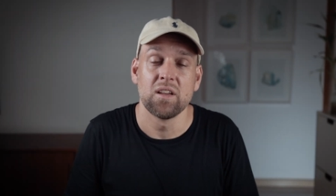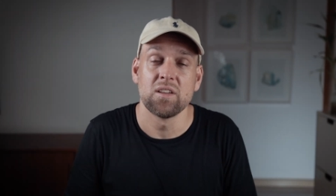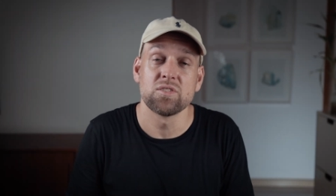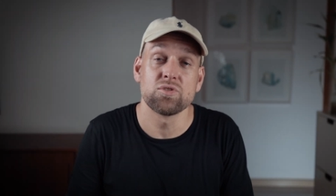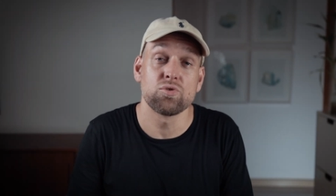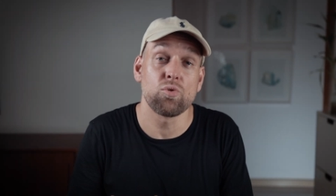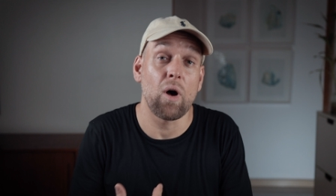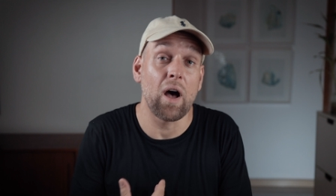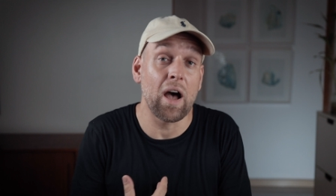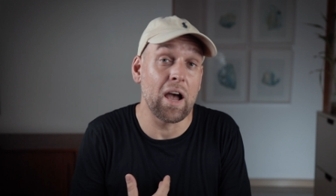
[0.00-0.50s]

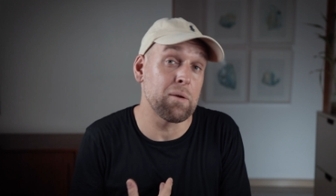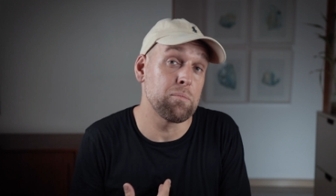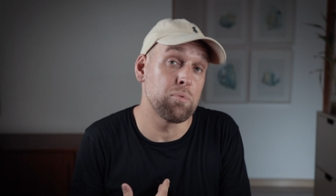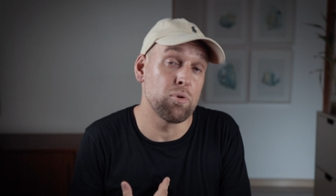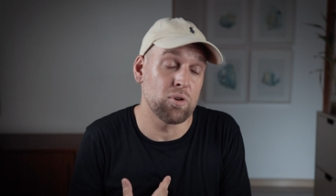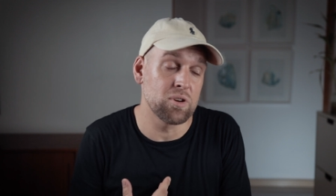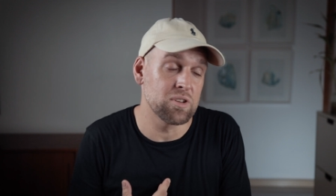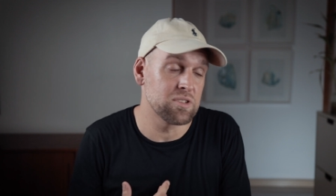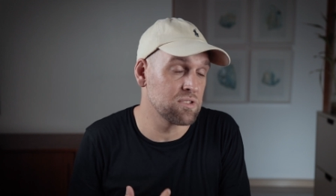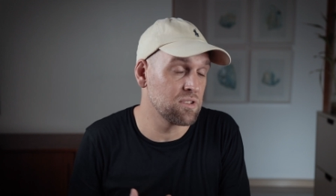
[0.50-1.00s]
So I
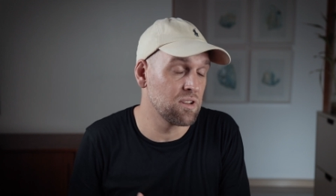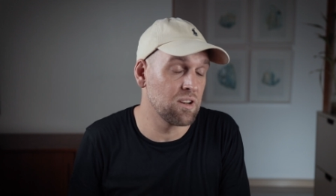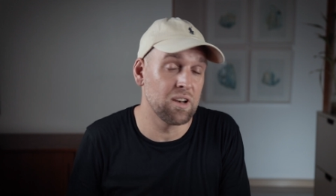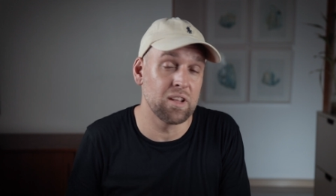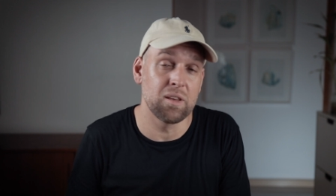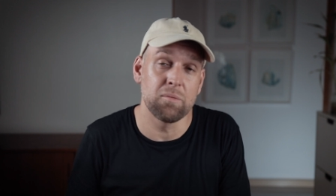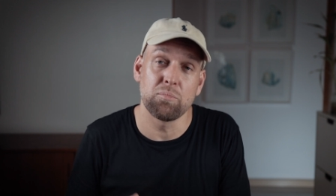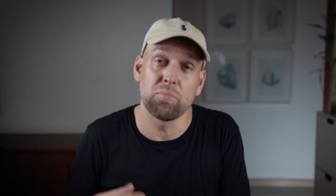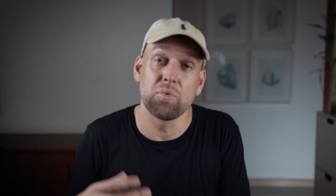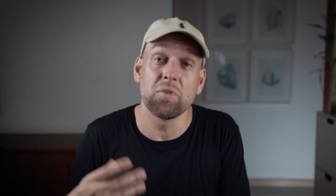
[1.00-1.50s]

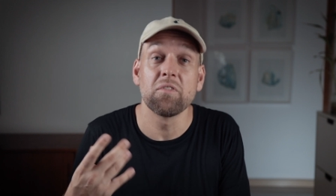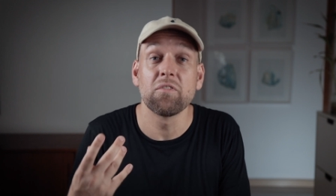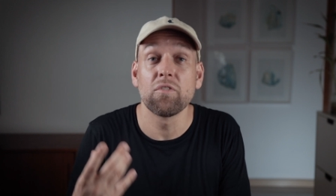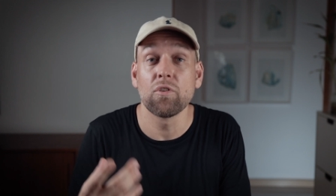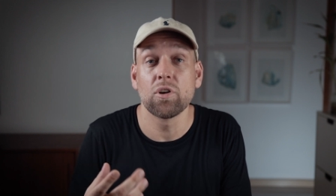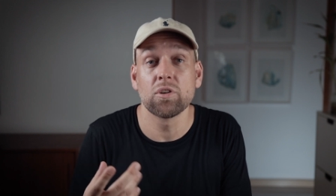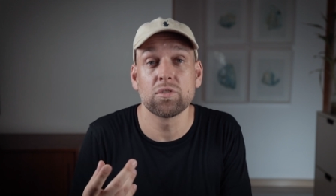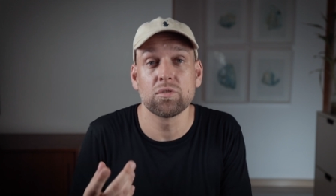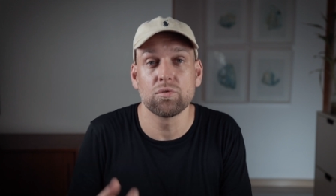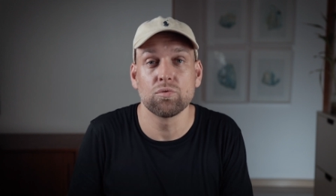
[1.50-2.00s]
personally
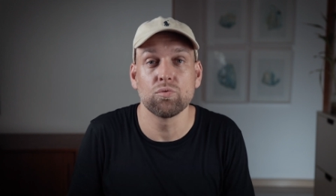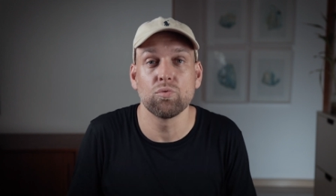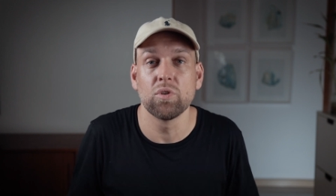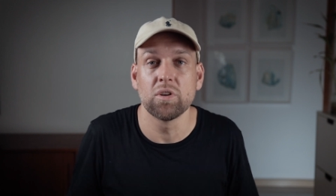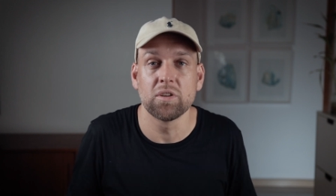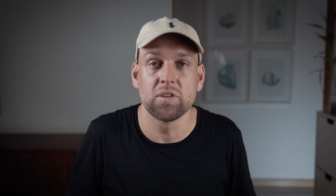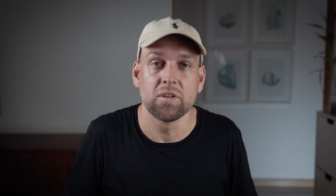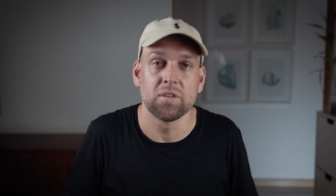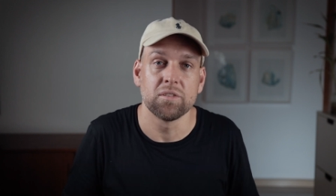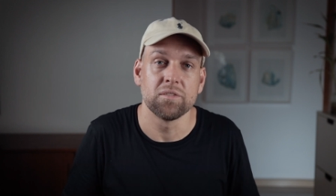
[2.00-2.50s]
prefer to do
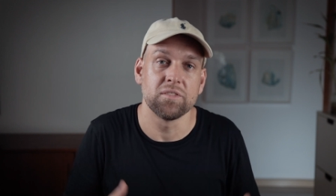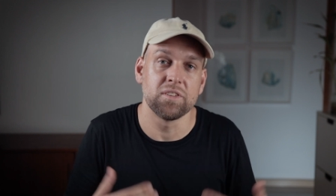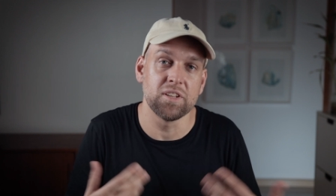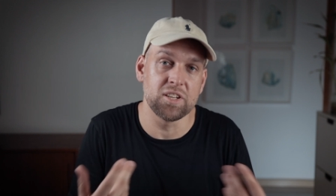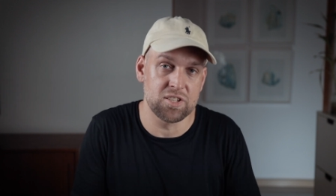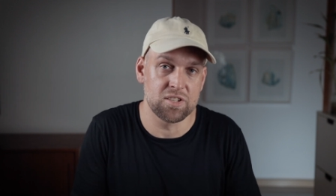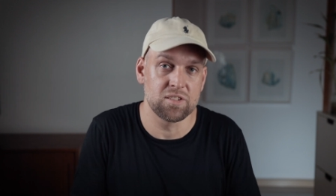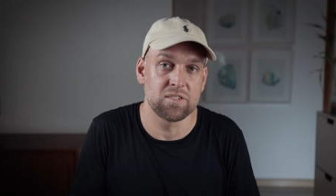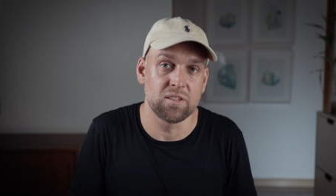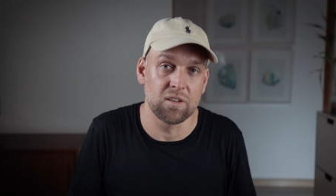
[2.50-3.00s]
it
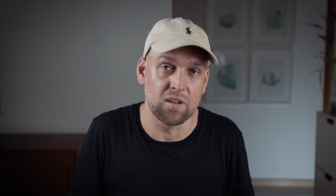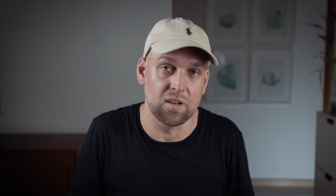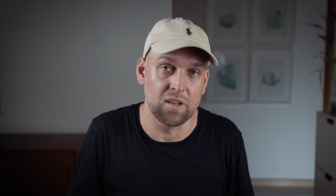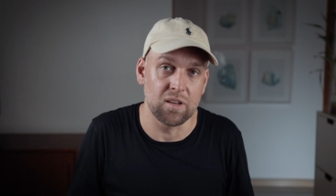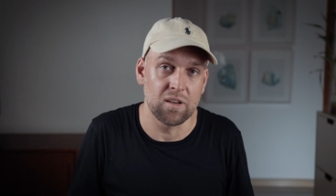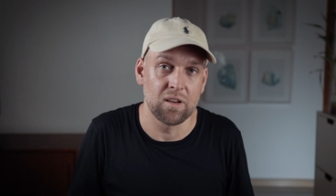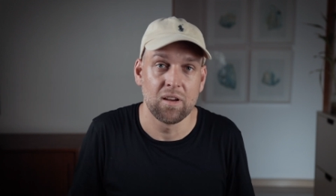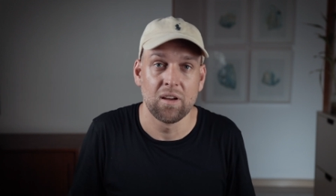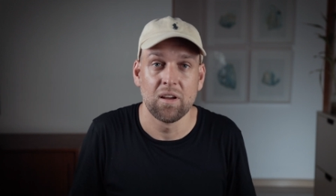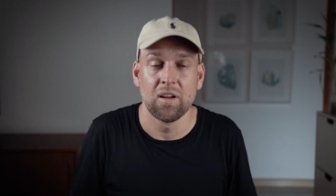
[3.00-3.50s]

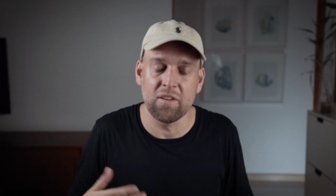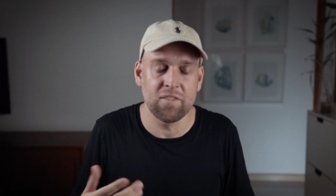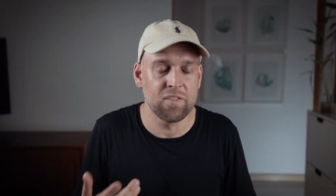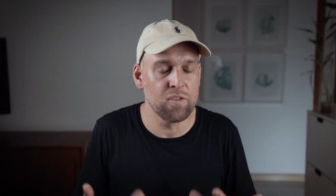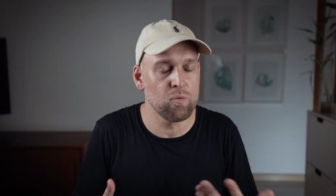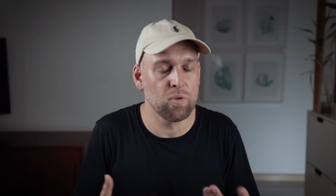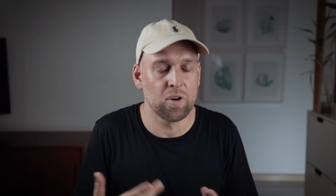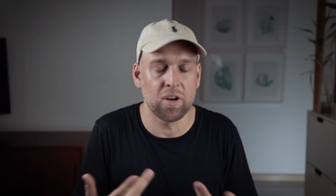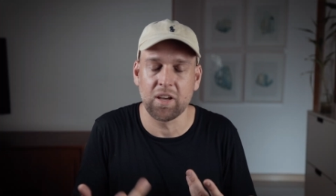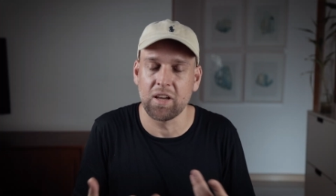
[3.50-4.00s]
digitally. If
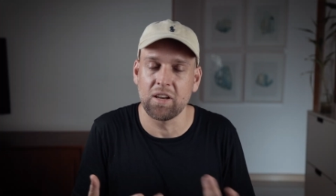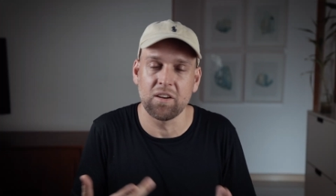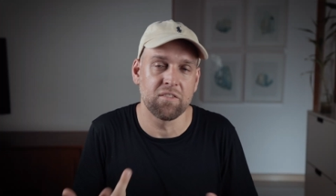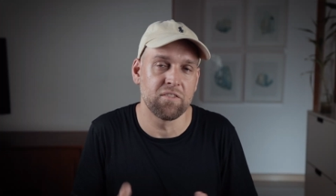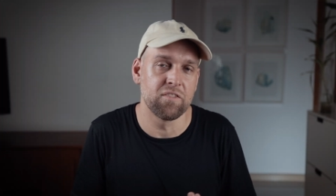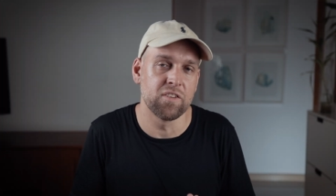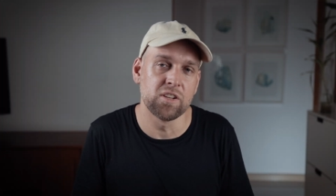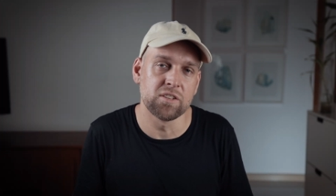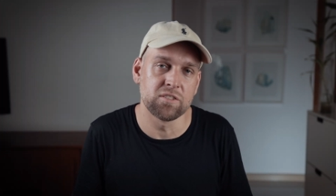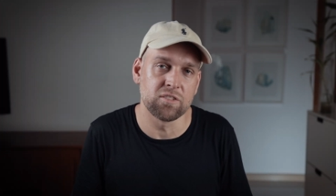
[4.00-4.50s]
you want to get a
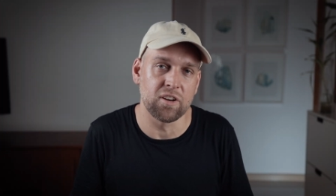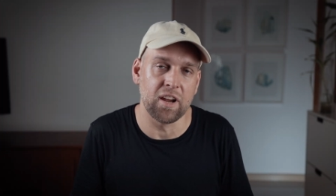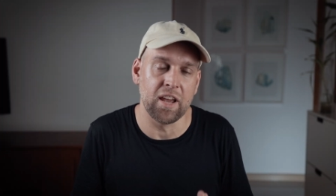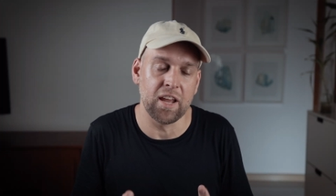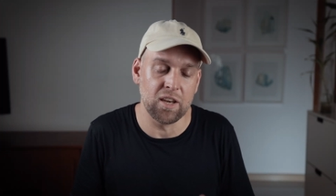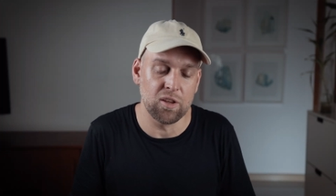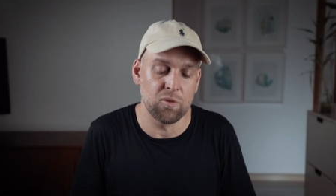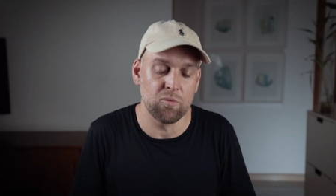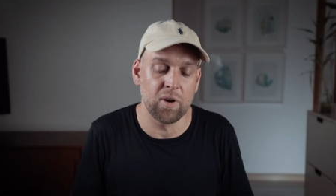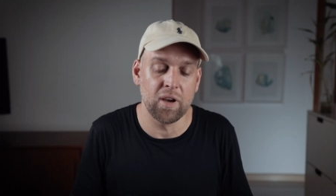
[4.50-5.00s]
filter
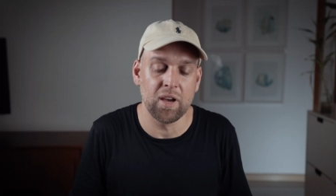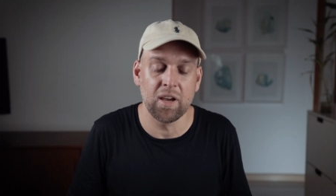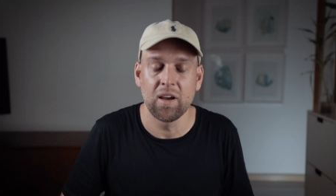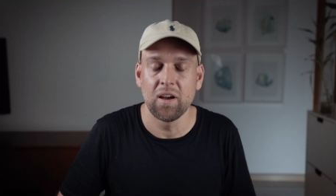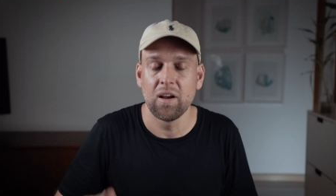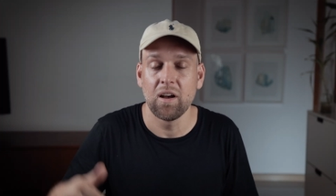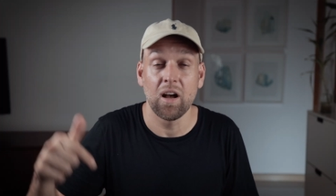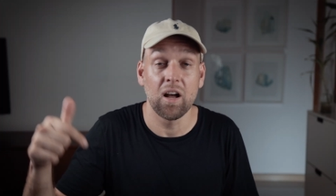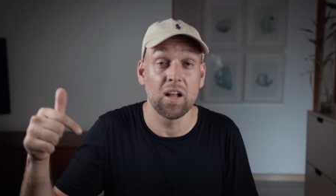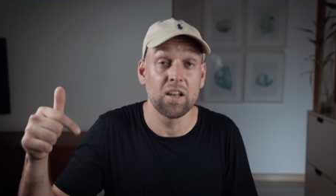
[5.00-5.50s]
anyway,
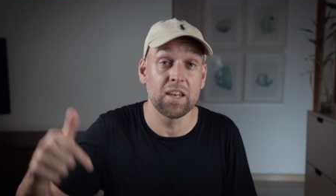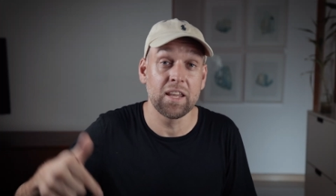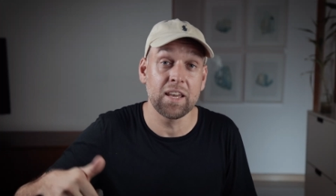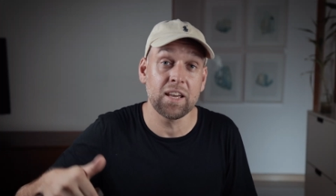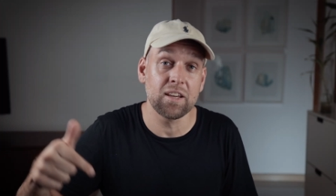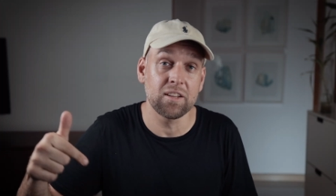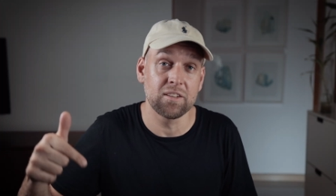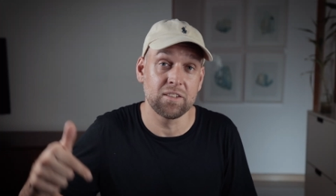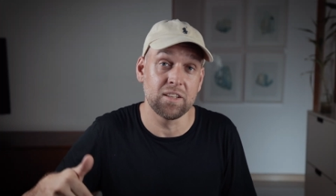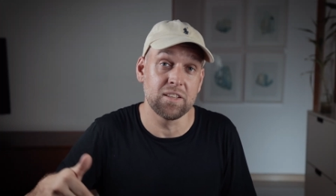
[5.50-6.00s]
I'll
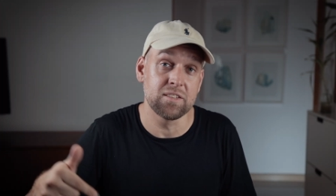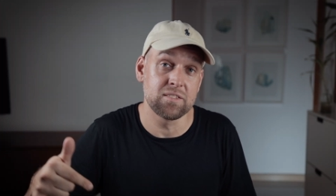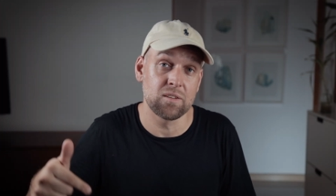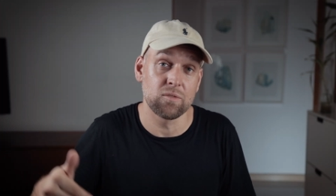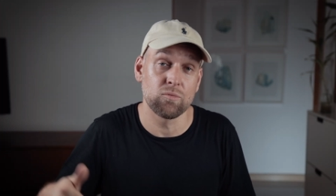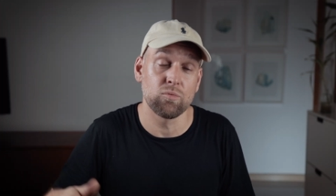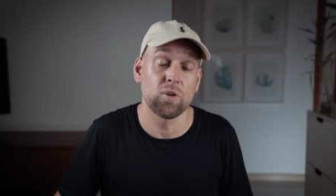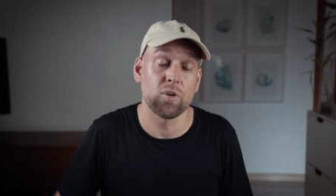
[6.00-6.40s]
link a decent